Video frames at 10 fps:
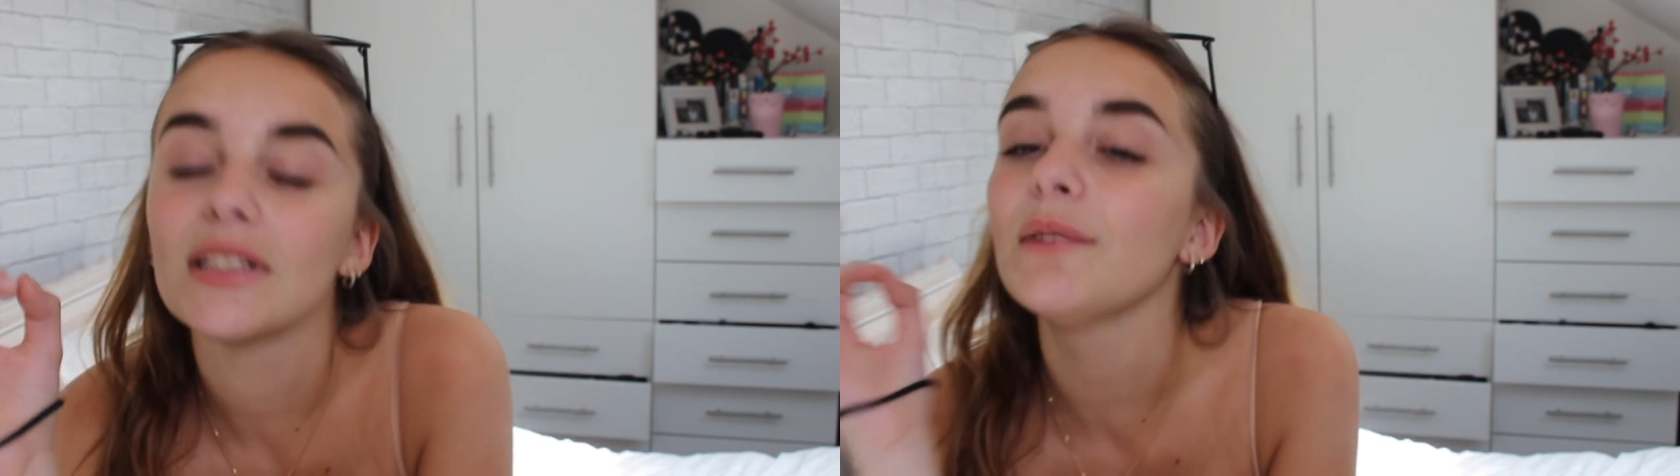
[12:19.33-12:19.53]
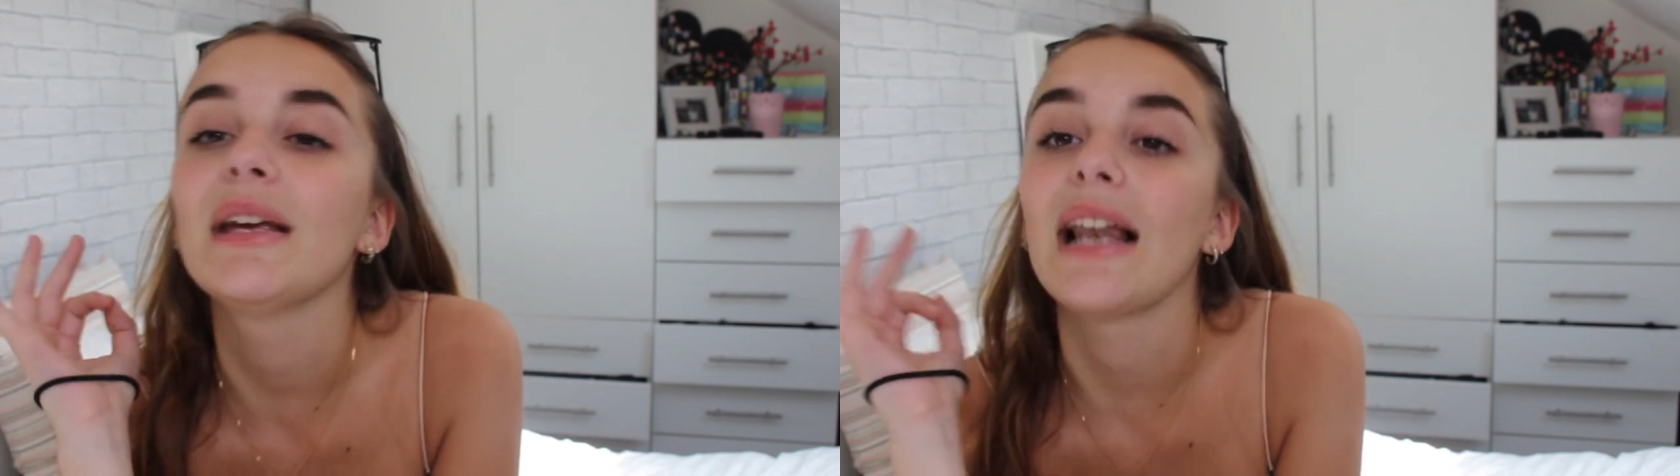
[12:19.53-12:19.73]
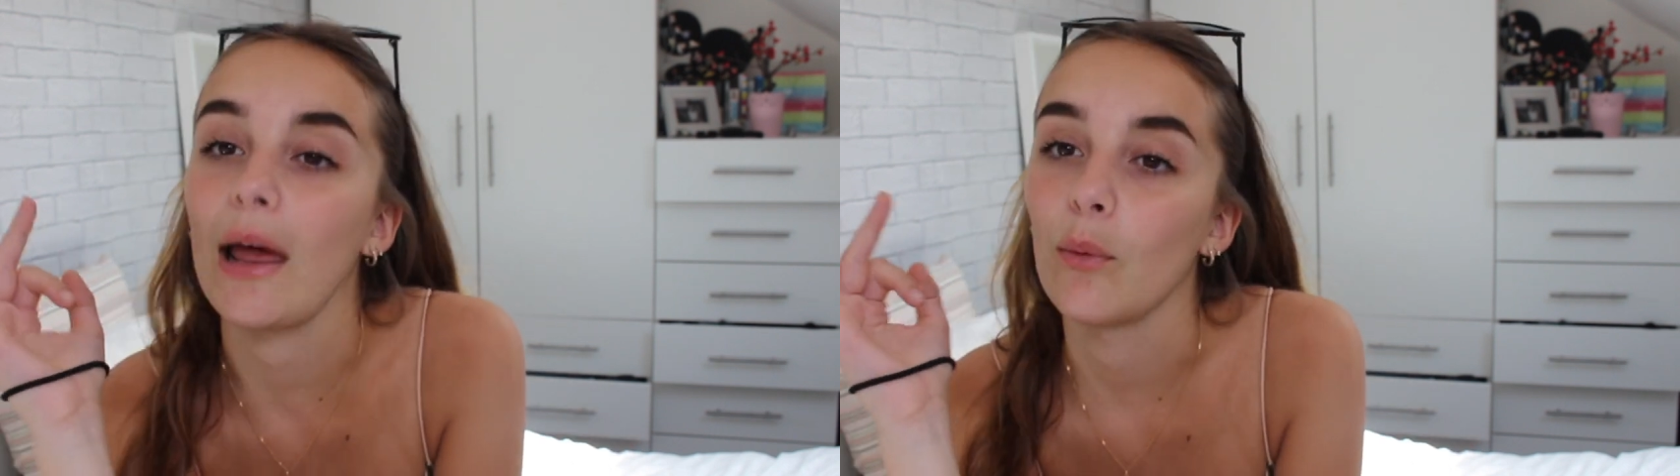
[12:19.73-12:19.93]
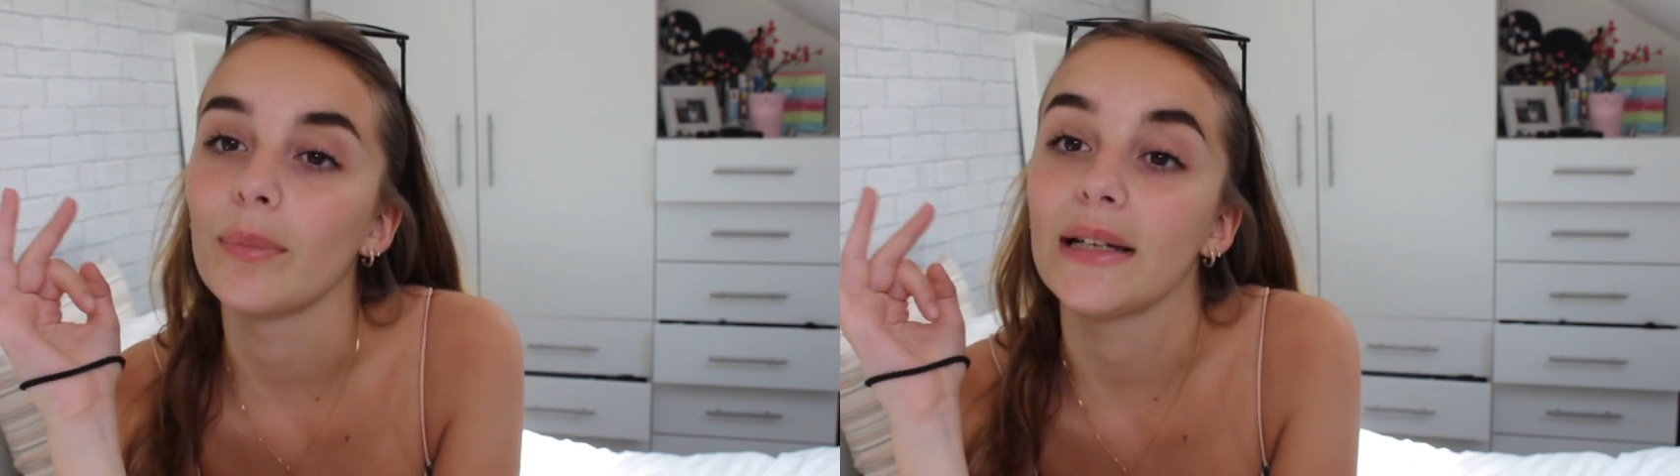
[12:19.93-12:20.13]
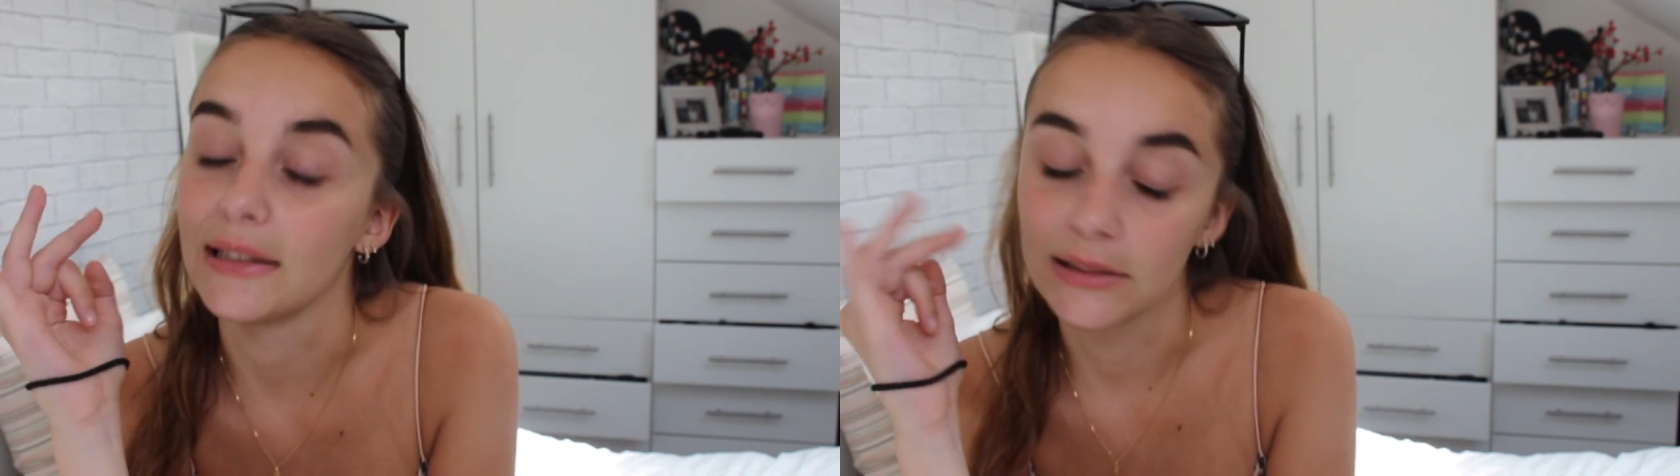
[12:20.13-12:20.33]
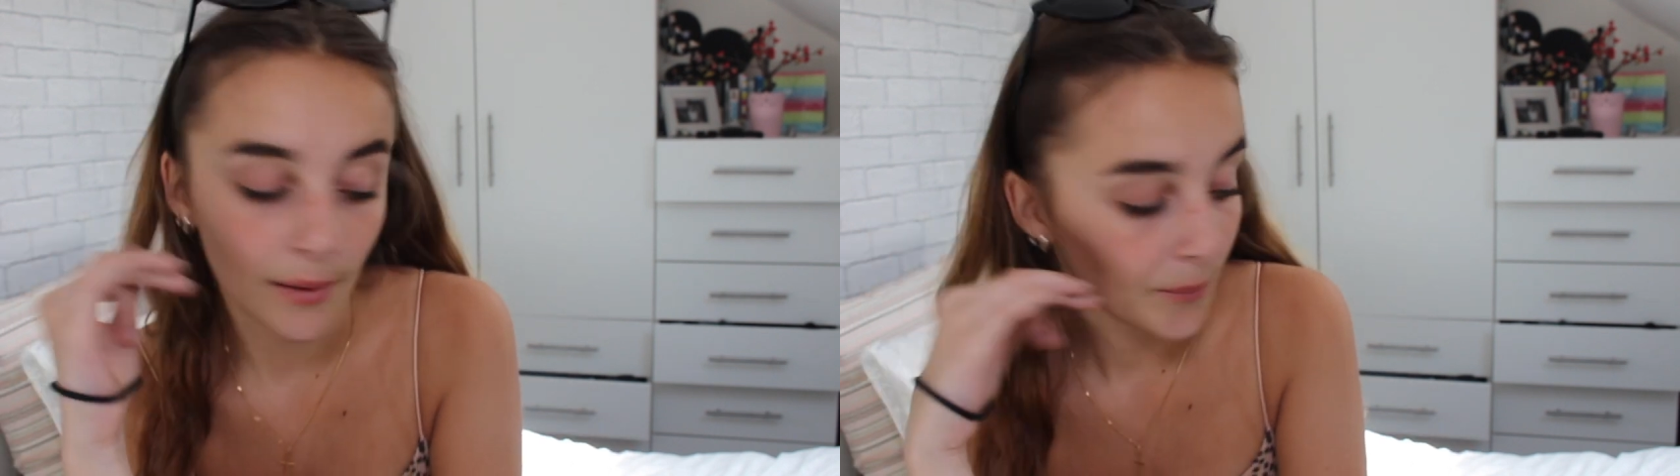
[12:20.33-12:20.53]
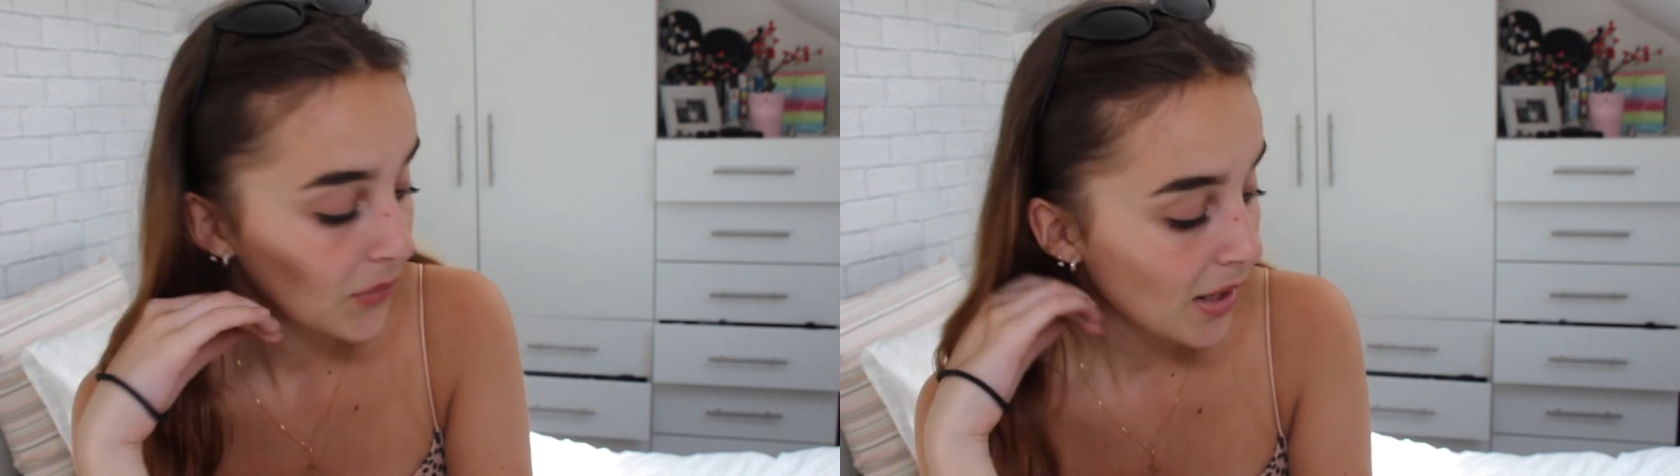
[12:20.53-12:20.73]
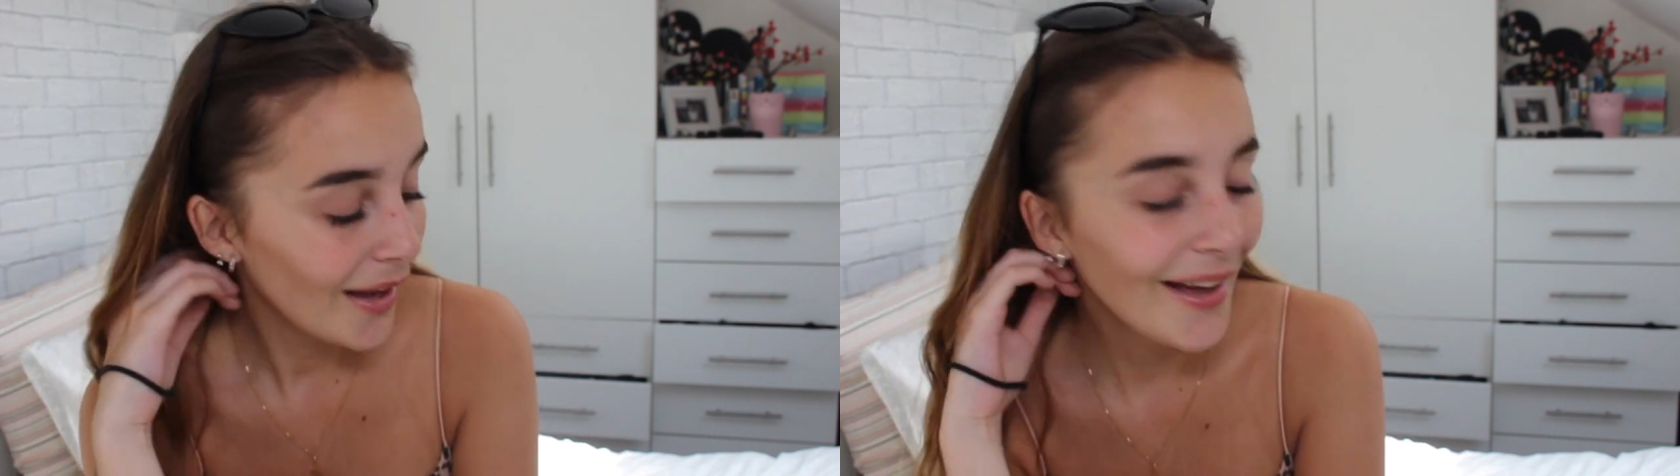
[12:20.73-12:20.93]
give me clout,
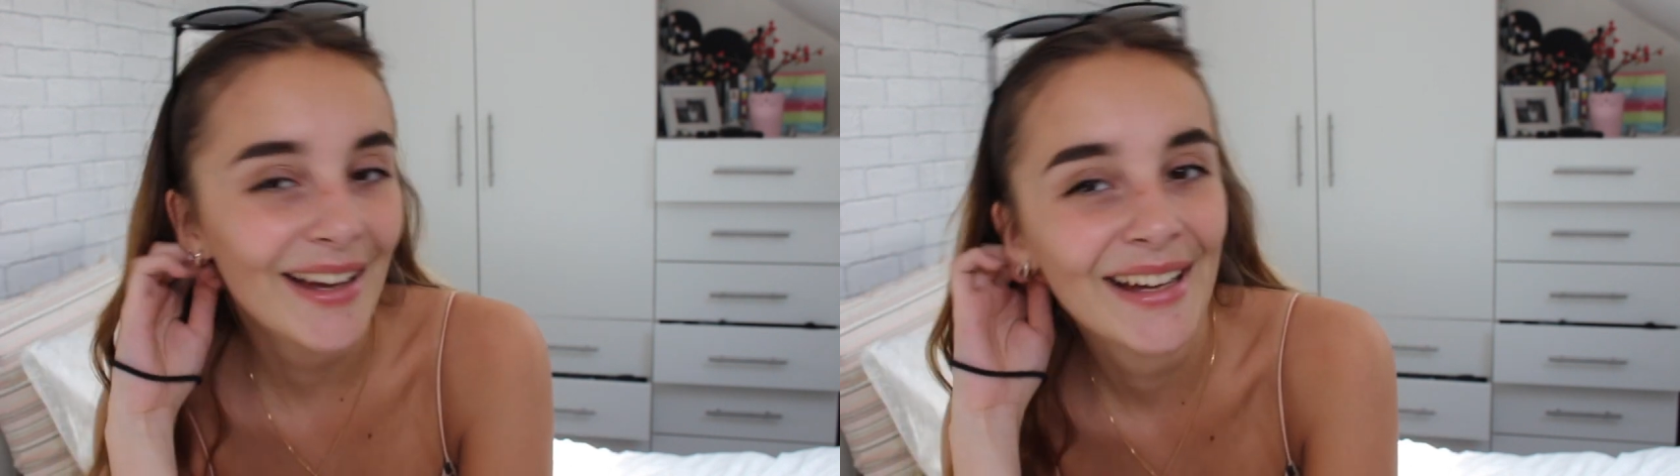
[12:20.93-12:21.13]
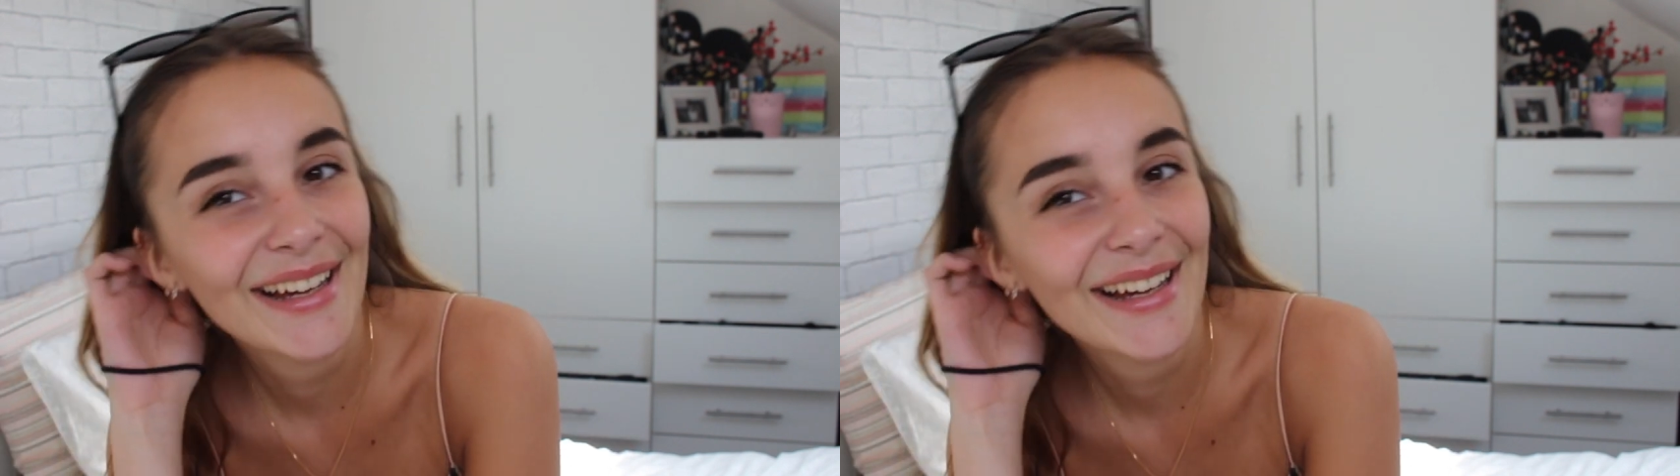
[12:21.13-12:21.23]
please.